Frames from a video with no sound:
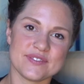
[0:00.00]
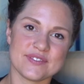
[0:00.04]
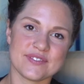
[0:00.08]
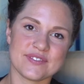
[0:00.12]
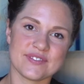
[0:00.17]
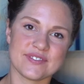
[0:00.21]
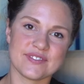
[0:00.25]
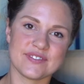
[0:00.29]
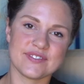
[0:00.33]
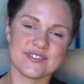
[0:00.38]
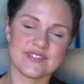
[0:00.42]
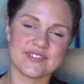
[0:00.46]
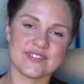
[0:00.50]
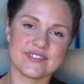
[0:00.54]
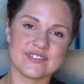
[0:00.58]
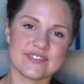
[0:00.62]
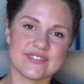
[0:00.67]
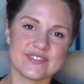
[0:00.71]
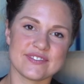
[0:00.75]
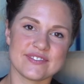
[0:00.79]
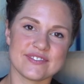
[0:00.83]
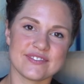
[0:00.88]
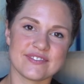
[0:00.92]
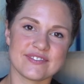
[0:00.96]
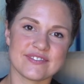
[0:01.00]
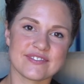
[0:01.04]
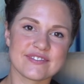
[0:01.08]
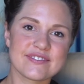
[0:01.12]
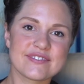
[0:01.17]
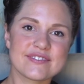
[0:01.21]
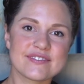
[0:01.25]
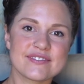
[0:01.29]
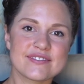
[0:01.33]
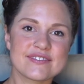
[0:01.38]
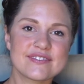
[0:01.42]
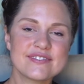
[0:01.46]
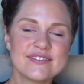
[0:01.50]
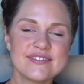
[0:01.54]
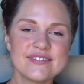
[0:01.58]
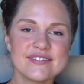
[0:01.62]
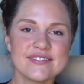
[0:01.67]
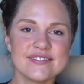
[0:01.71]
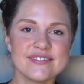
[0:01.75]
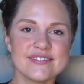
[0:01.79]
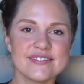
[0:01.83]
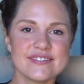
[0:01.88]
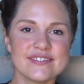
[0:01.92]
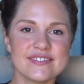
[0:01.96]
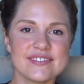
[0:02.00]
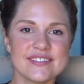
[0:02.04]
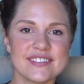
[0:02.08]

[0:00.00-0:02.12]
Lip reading: No words are spoken by the person on screen.